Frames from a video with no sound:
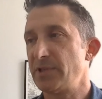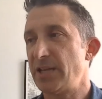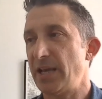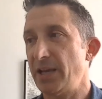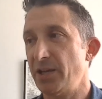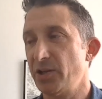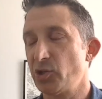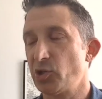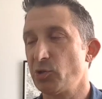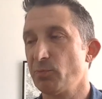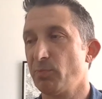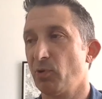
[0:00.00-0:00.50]

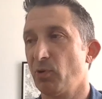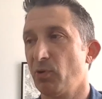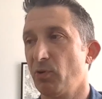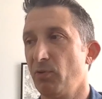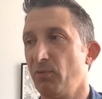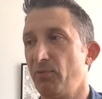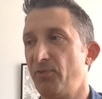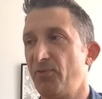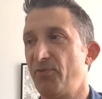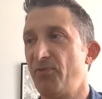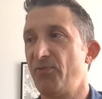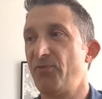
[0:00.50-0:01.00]

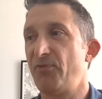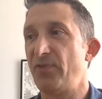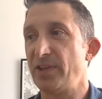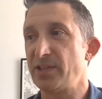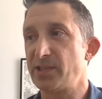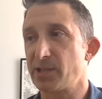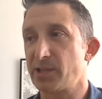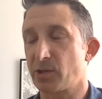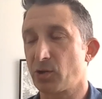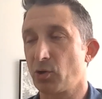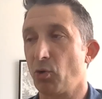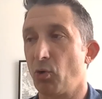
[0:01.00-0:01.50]
tangible,
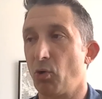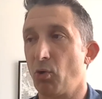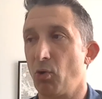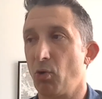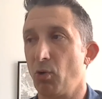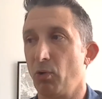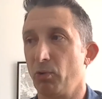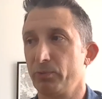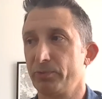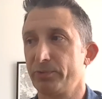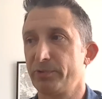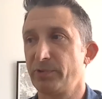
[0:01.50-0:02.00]

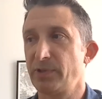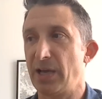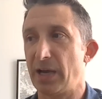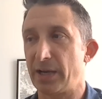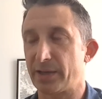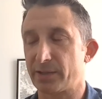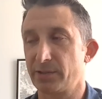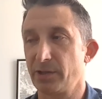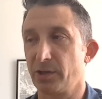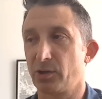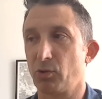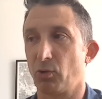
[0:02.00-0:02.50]
physical,
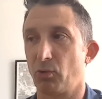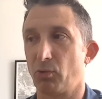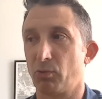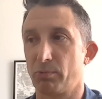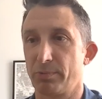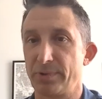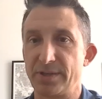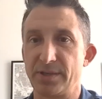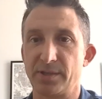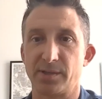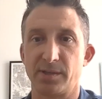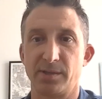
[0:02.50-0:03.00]
technical
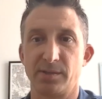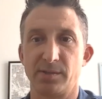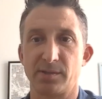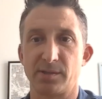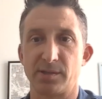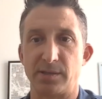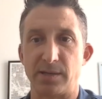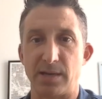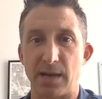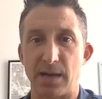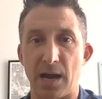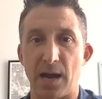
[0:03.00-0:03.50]

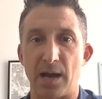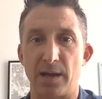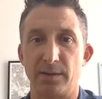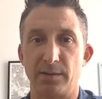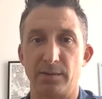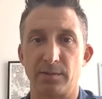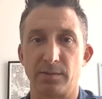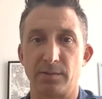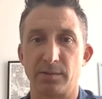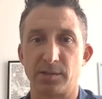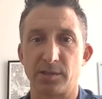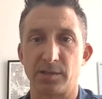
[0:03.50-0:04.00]
reasons not
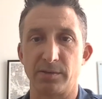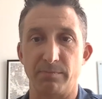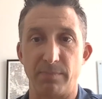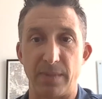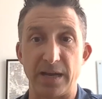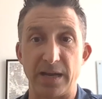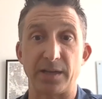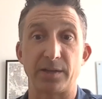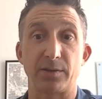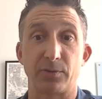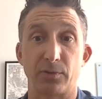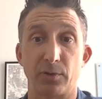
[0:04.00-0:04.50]
to
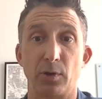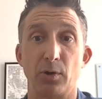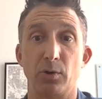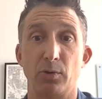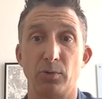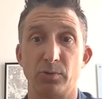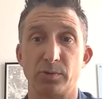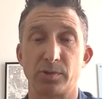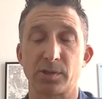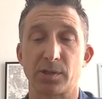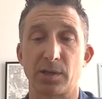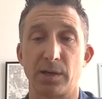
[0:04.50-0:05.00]
make
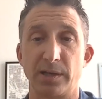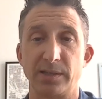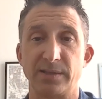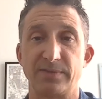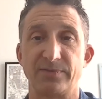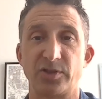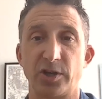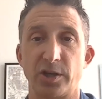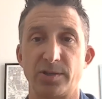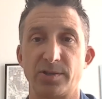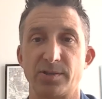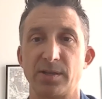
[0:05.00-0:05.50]
those kinds
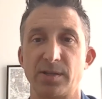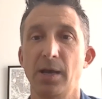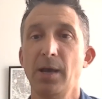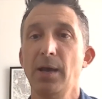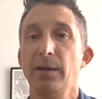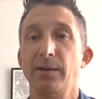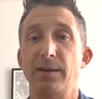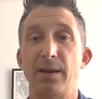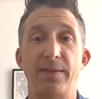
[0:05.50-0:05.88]
of changes.